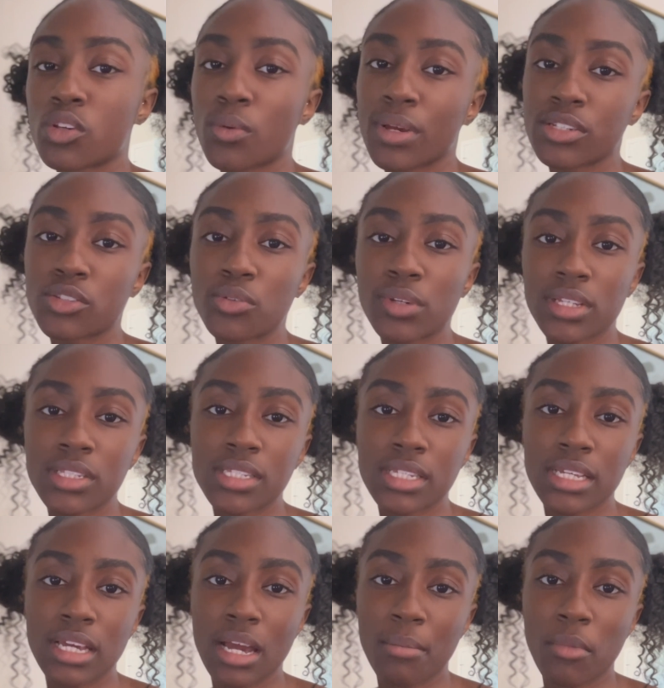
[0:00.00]
as you can
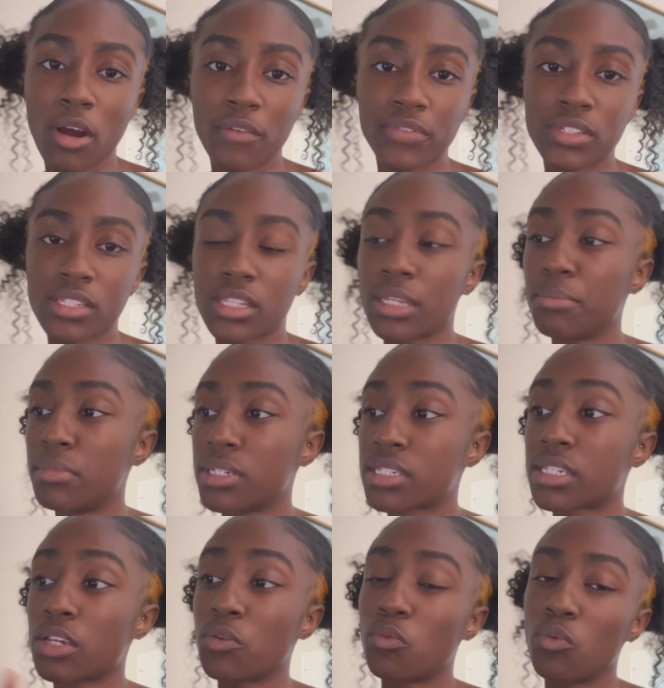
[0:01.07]
see, I'm obviously
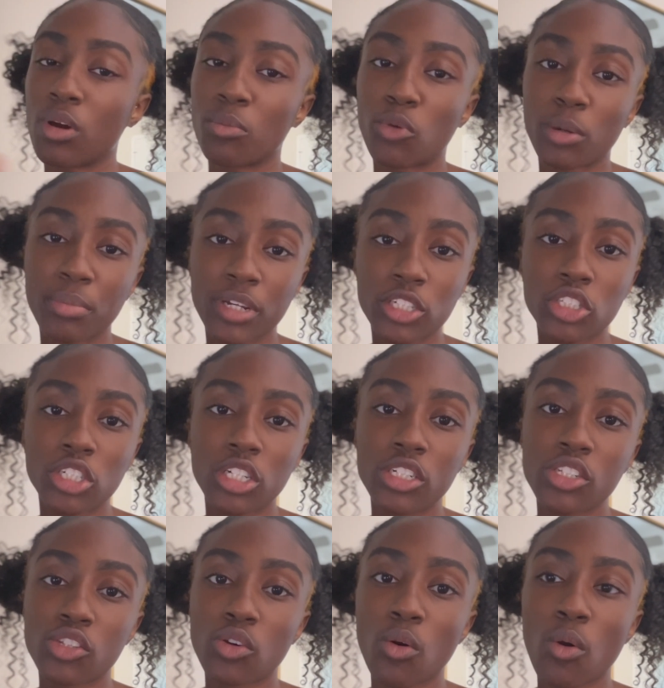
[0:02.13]
missing one more picture.
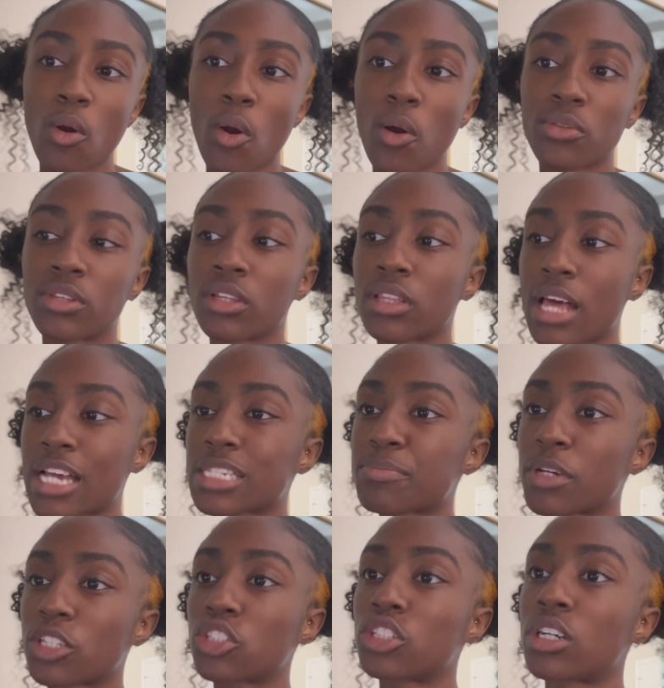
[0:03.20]
So the last
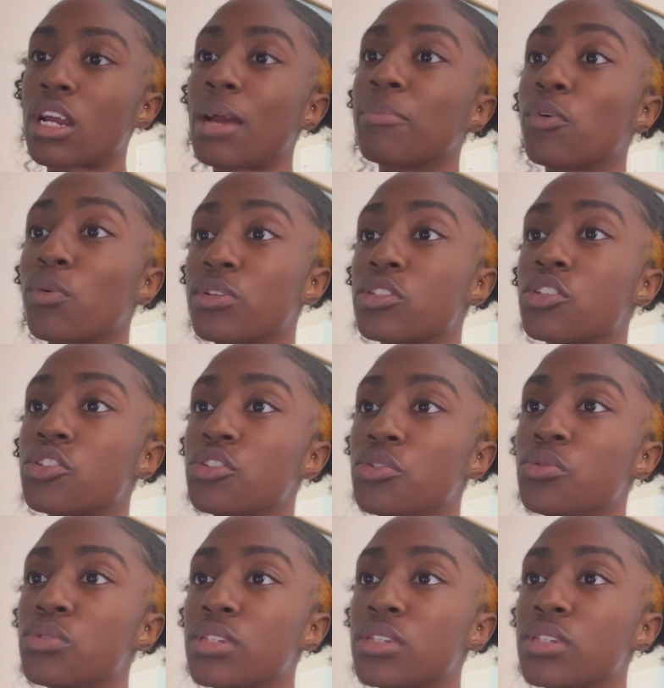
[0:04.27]
picture I'm going to choose